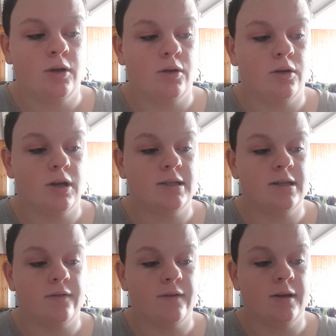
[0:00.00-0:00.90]
got a
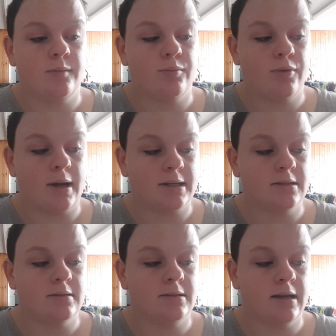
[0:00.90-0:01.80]
definite
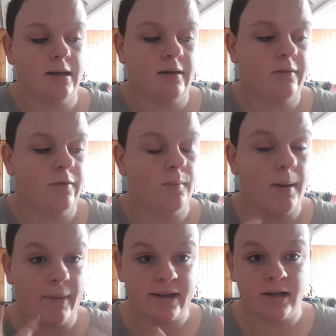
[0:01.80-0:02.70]
practice date for my
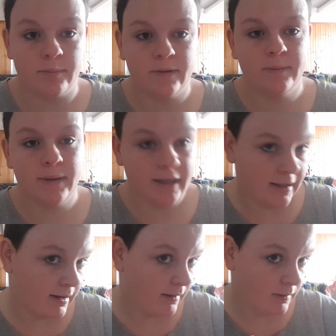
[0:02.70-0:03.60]
makeup and my
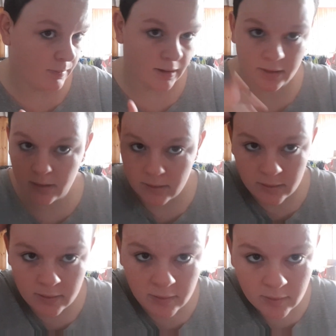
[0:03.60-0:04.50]
hair, but
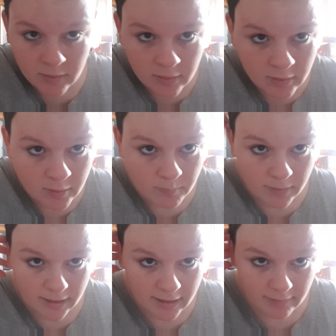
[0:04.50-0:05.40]
my
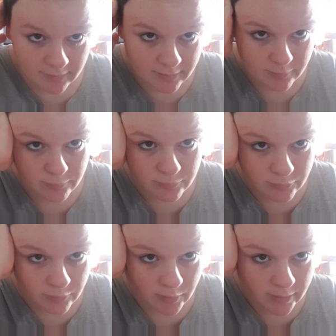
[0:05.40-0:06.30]
hair is
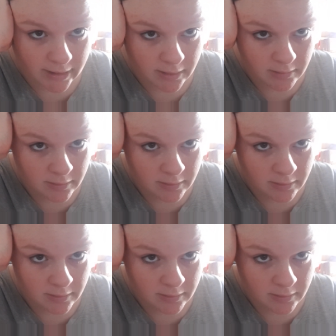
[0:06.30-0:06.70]
growing